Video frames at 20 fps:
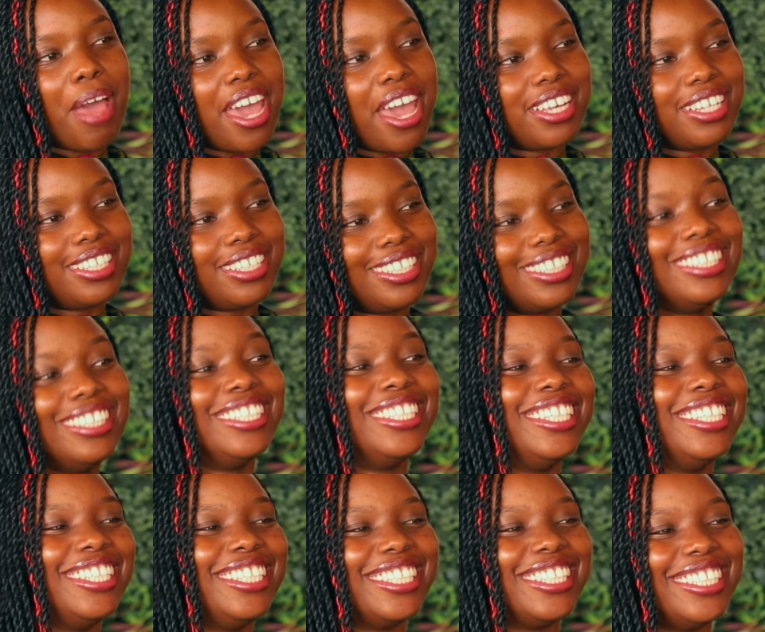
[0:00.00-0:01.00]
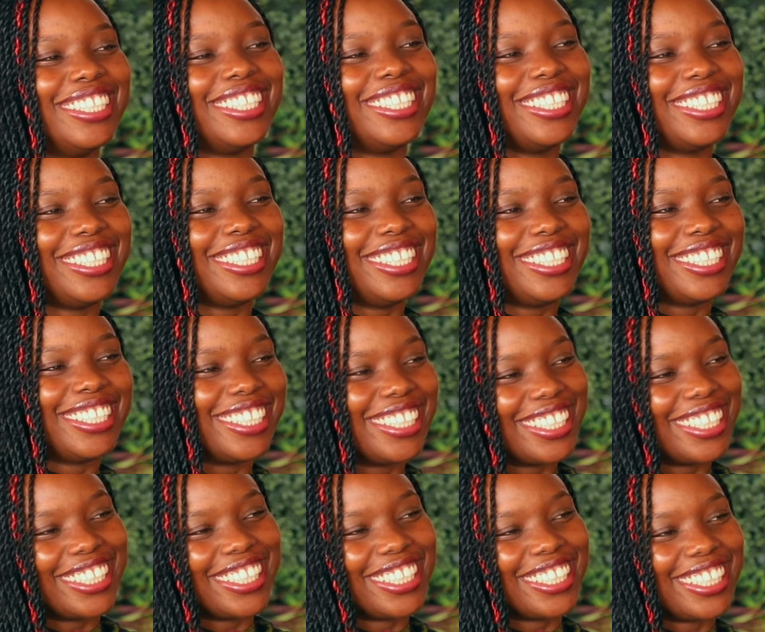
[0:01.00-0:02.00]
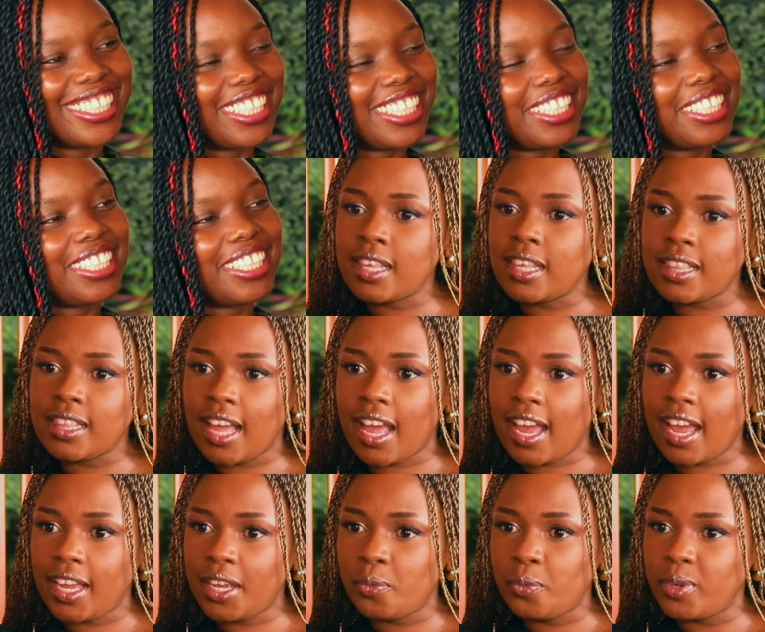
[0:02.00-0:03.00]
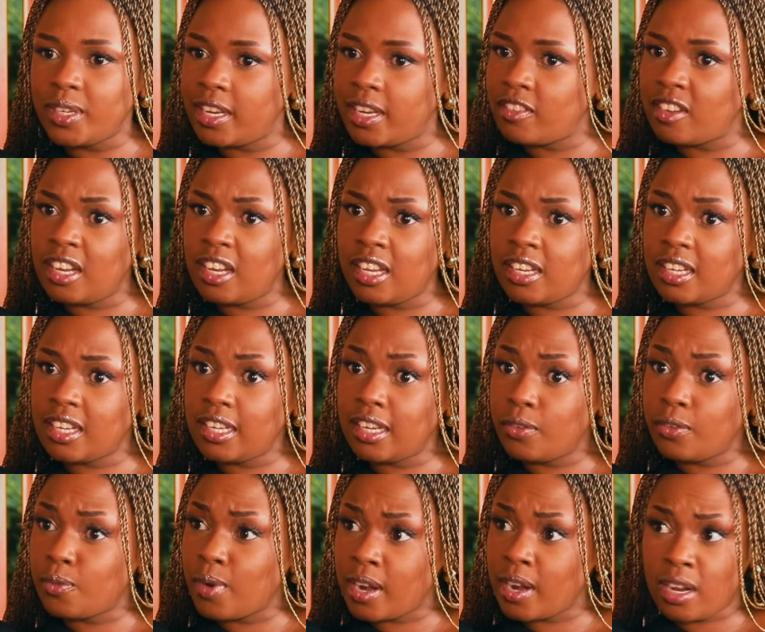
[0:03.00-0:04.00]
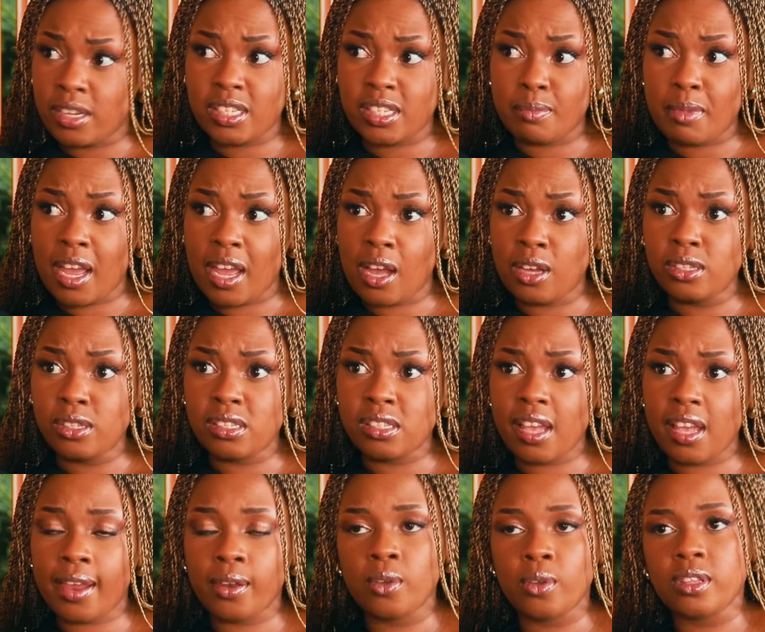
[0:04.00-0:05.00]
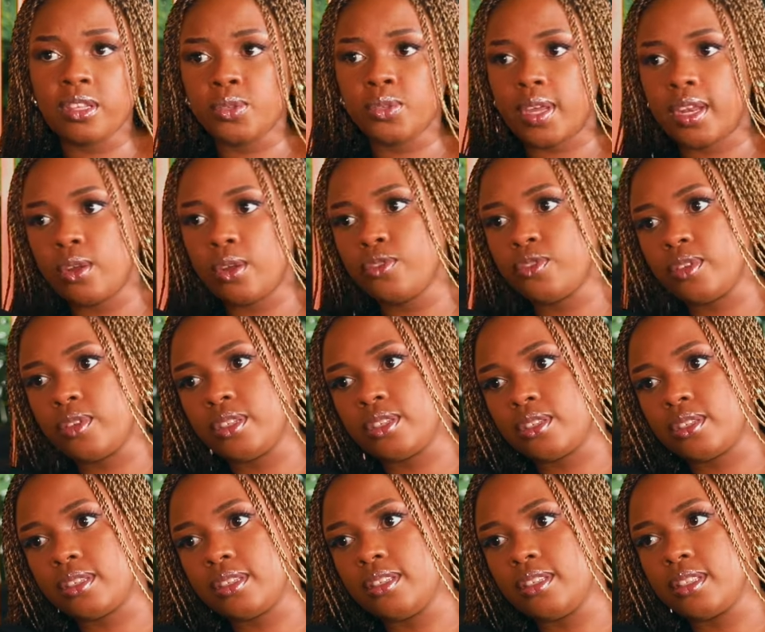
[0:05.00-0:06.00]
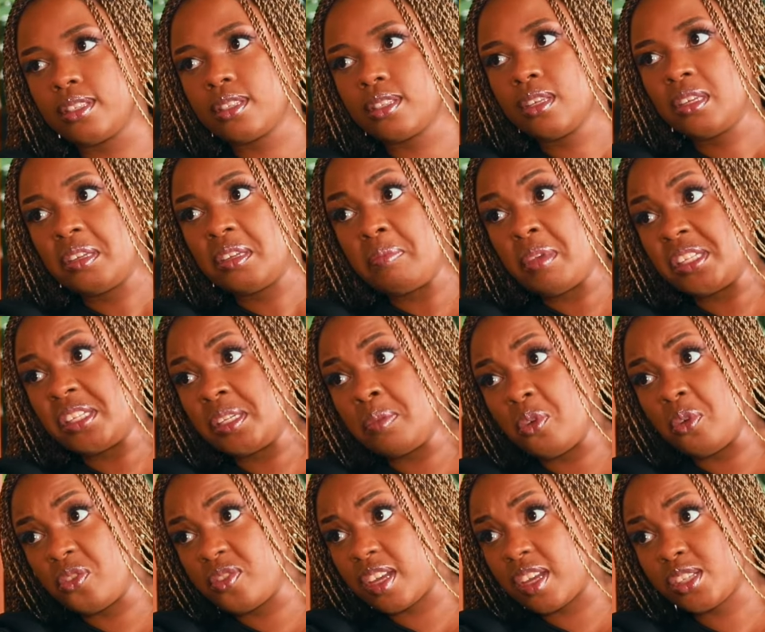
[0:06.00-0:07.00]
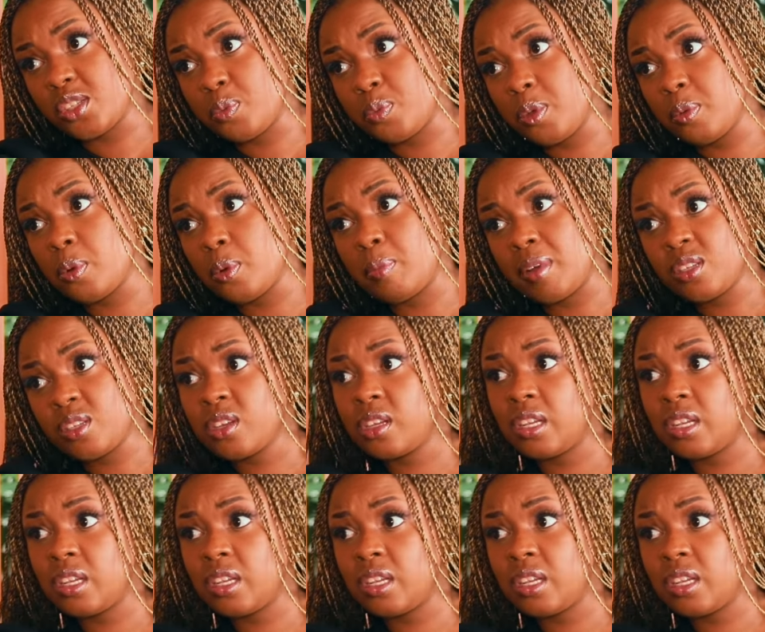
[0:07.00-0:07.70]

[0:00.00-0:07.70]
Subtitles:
It is. I think the thing that I would never let run out in my house, I know this one is may seem obvious to people, but